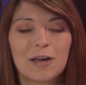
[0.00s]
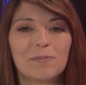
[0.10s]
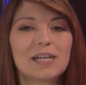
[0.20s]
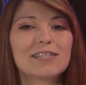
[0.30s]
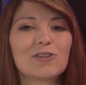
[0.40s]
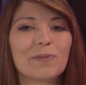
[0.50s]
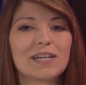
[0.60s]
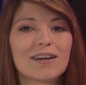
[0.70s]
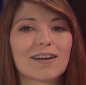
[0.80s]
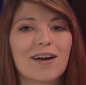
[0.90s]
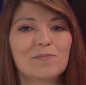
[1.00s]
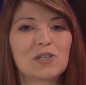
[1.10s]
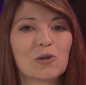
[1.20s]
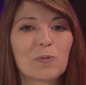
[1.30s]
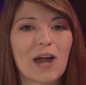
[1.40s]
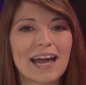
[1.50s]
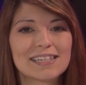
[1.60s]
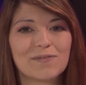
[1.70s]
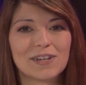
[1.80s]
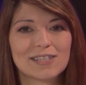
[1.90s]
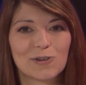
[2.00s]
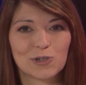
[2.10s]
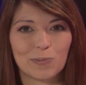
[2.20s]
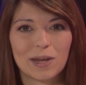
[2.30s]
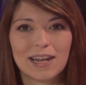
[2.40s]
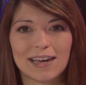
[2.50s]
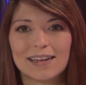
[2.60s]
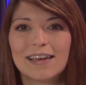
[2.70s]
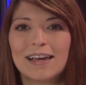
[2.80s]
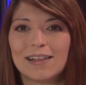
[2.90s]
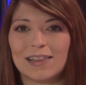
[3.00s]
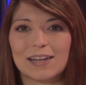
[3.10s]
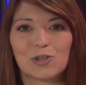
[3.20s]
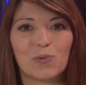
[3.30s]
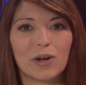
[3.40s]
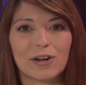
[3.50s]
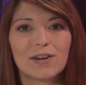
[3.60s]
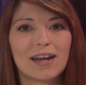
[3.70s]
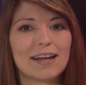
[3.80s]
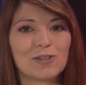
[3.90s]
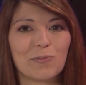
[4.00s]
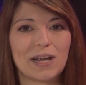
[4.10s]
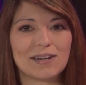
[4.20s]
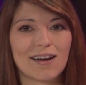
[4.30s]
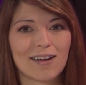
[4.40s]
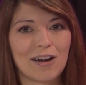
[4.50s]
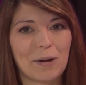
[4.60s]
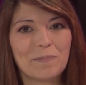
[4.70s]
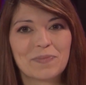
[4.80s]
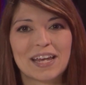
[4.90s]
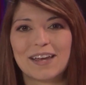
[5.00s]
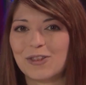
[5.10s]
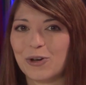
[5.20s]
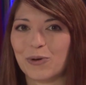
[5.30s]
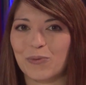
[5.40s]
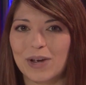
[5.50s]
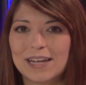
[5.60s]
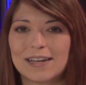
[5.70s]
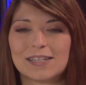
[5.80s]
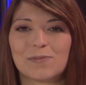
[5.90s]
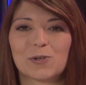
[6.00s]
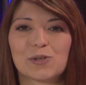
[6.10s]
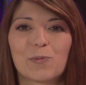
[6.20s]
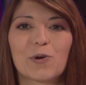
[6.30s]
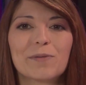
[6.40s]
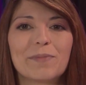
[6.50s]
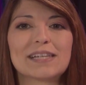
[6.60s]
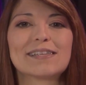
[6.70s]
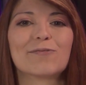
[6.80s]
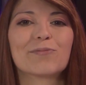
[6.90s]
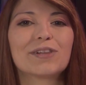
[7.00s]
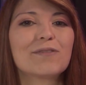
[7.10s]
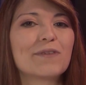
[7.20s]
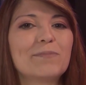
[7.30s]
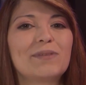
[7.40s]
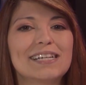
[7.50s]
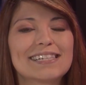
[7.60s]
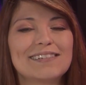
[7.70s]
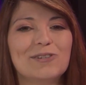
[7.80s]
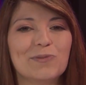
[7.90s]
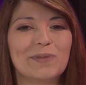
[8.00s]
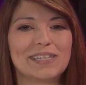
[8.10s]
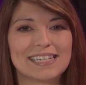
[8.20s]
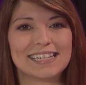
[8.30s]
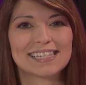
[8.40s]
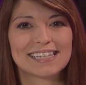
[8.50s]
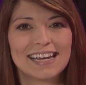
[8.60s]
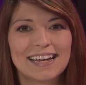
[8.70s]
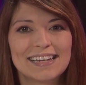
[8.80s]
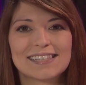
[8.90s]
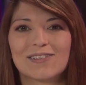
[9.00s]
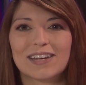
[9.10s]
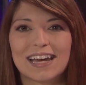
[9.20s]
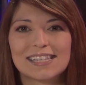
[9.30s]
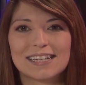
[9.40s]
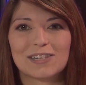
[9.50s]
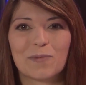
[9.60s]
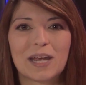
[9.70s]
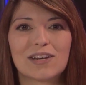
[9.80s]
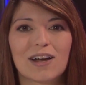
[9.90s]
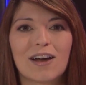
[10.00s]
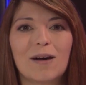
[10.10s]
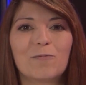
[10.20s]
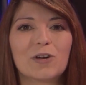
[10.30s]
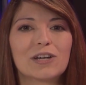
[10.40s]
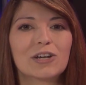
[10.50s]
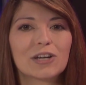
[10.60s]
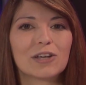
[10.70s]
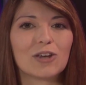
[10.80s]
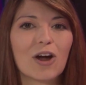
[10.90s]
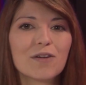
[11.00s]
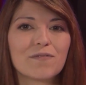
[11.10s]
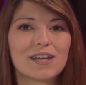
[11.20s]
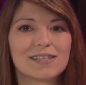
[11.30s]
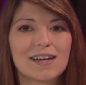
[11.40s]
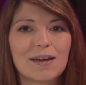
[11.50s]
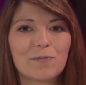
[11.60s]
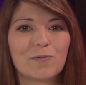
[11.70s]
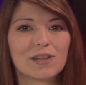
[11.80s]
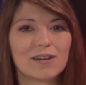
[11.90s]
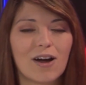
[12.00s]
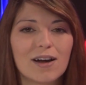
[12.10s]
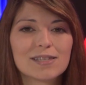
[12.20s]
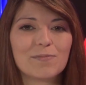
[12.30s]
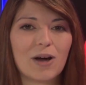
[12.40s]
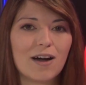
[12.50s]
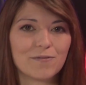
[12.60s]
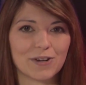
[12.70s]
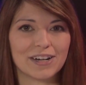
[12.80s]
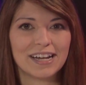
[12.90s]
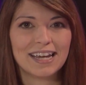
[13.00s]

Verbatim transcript: Plus, is super active on social media, like Twitter at domain.com, and their great customer support makes it a really fun place to do business. So the guys at Domain.com want to hook our fans up with an awesome offer.